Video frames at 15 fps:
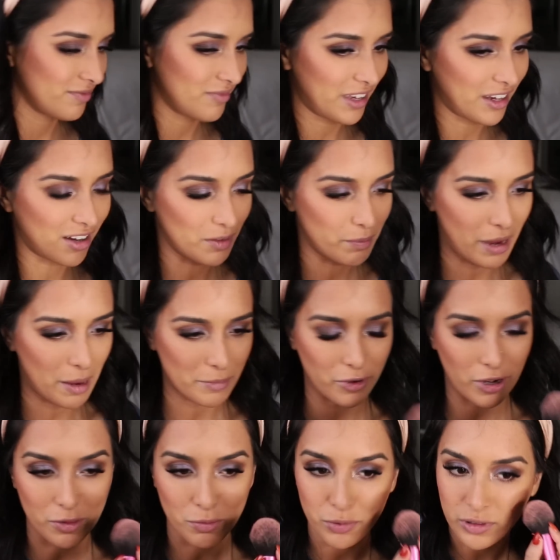Oh my God, Pat
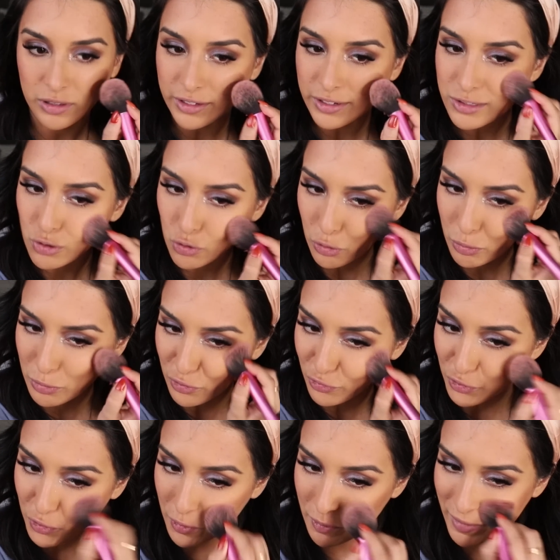McGrath, please don't
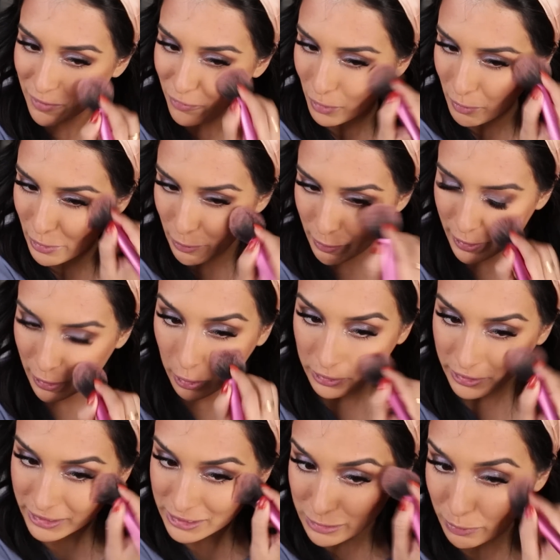remove me from your PR
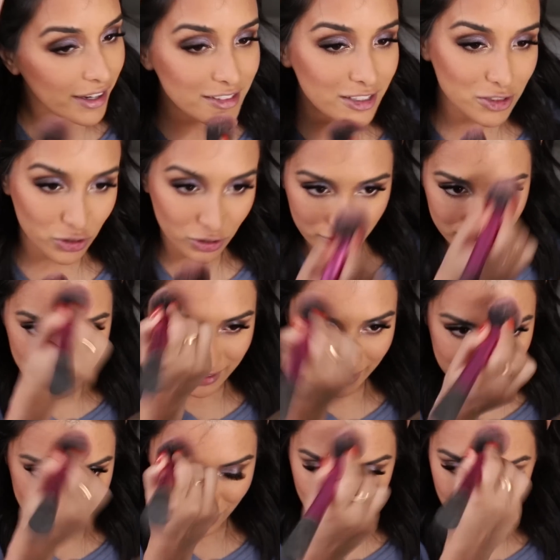list. I deserve a
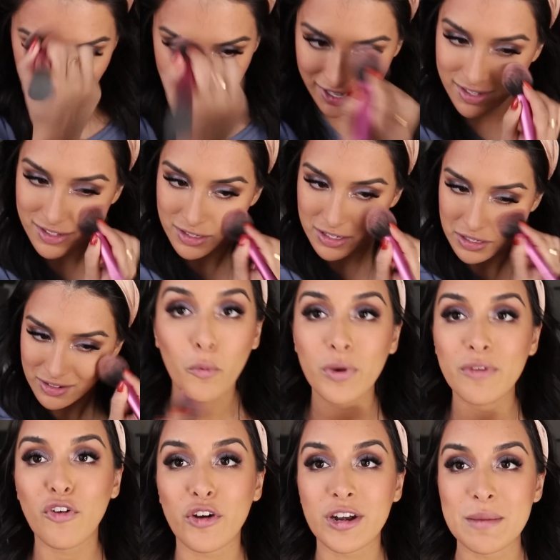second chance. But
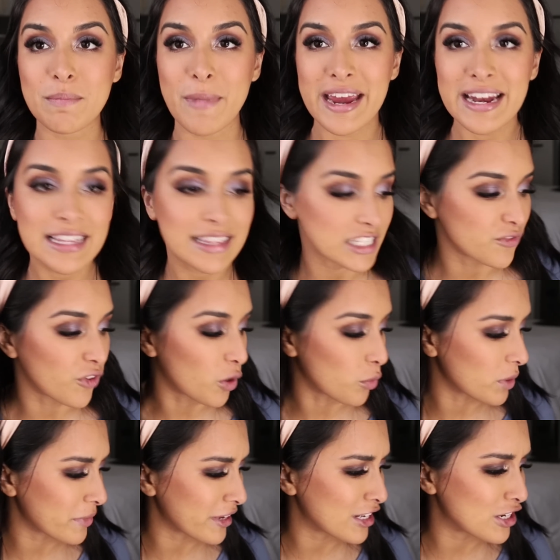we've already made it this far.
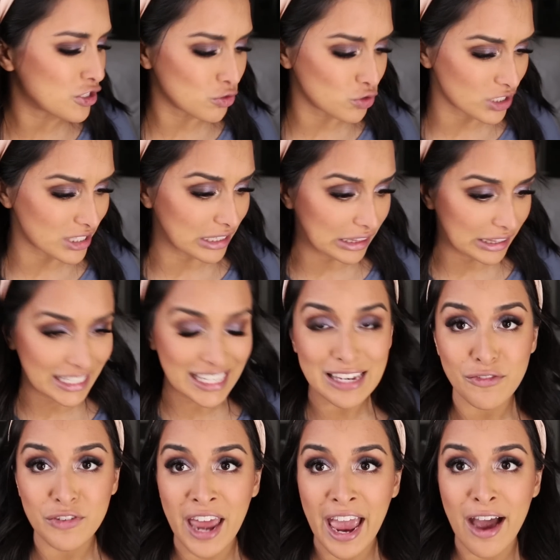What am I gonna do, just
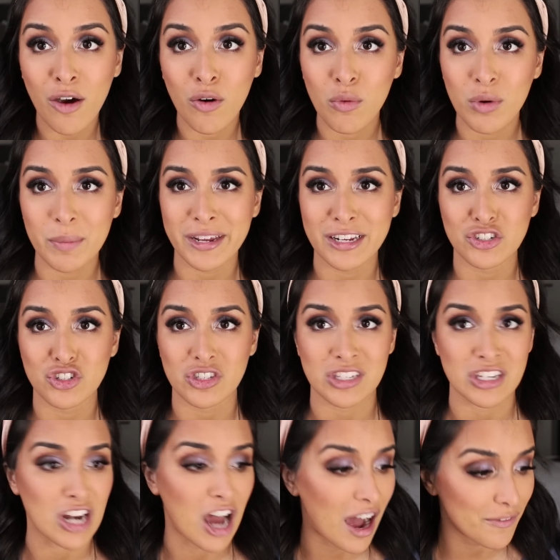leave now? What am I gonna just
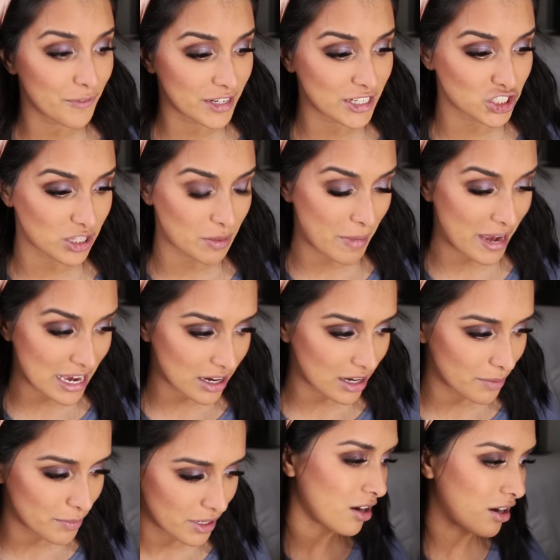not finish the makeup?